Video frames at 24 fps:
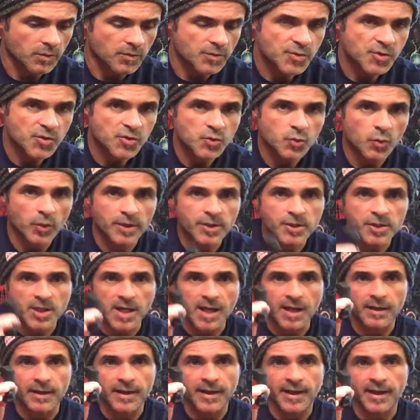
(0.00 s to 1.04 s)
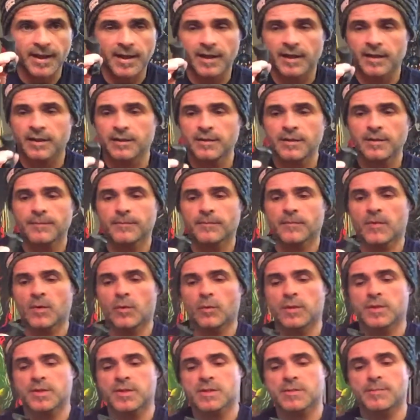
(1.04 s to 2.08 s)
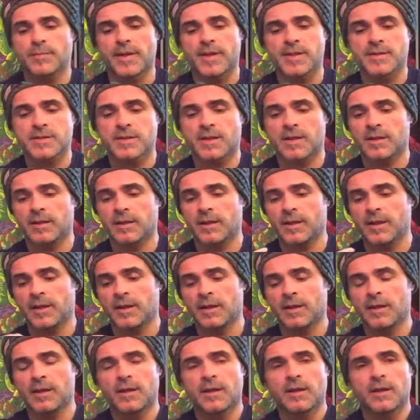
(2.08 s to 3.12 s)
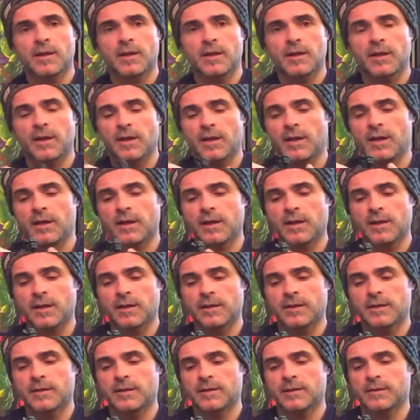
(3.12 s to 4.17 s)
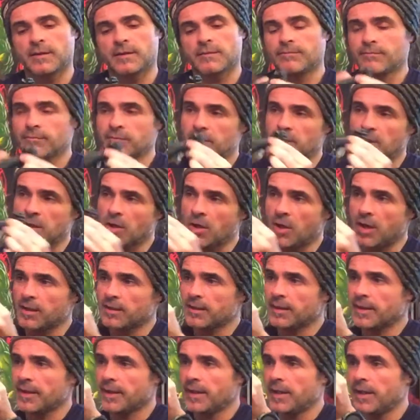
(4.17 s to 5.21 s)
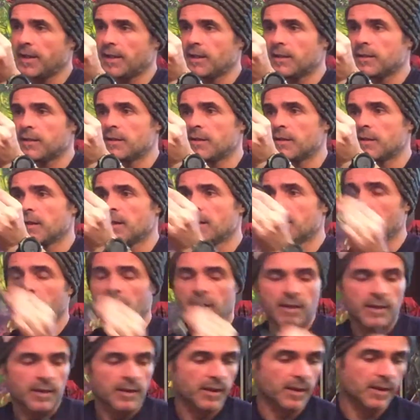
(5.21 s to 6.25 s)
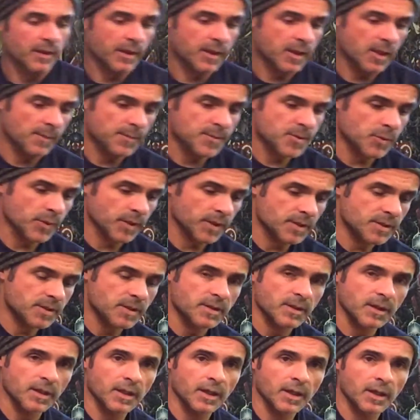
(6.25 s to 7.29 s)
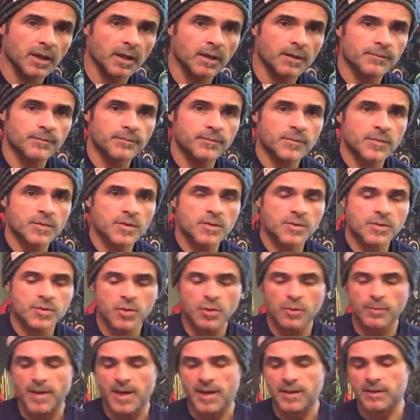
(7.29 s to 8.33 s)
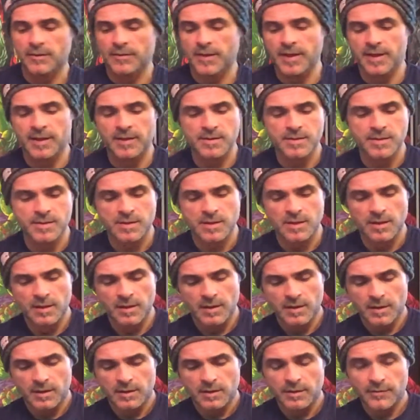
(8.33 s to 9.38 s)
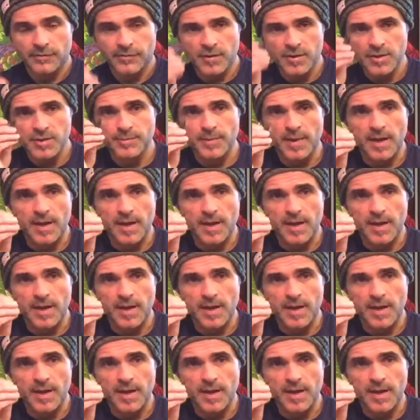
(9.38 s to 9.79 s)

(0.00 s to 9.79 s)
switch out hand, which is basically the gauntlet hand, and it comes with two batarangs. The first